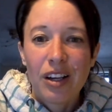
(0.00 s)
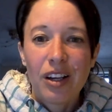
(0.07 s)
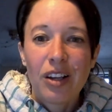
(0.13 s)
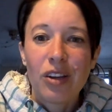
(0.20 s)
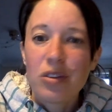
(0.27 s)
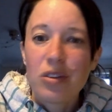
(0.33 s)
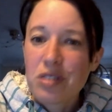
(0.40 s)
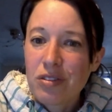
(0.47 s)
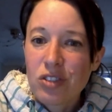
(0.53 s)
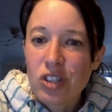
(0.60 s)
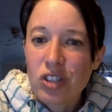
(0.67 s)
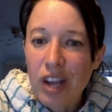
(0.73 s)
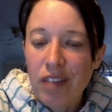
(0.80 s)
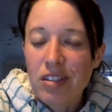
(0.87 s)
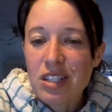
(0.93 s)
Lots of
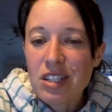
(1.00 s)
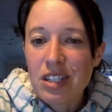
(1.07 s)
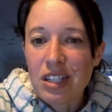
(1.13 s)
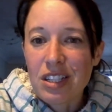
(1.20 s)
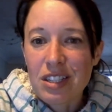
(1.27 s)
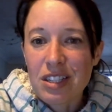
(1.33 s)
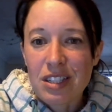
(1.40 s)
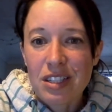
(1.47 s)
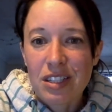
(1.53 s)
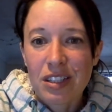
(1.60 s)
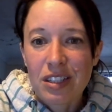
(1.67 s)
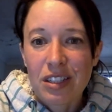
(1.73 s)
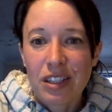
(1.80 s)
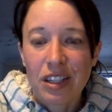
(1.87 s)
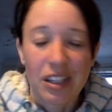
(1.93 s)
charities
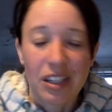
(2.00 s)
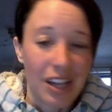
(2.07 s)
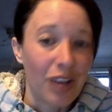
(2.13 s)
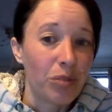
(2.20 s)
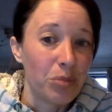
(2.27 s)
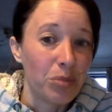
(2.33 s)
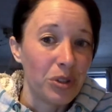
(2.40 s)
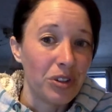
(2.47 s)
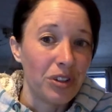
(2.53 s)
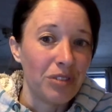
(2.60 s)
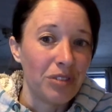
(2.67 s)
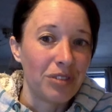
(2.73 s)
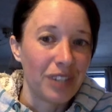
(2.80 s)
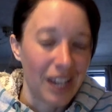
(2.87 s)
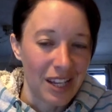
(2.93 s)
can help you
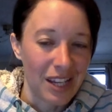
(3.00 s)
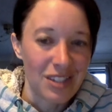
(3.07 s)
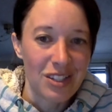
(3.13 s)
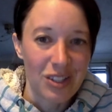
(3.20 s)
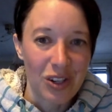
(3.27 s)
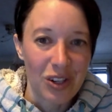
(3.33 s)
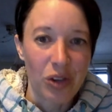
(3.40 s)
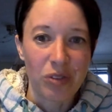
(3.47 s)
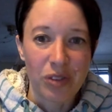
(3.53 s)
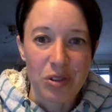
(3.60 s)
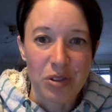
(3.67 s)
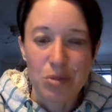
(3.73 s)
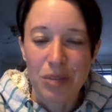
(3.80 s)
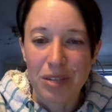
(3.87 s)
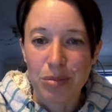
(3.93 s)
get to know those
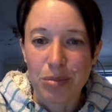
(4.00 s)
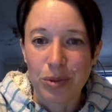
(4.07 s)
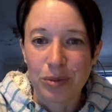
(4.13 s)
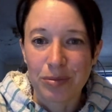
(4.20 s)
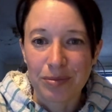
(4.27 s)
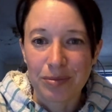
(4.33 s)
people.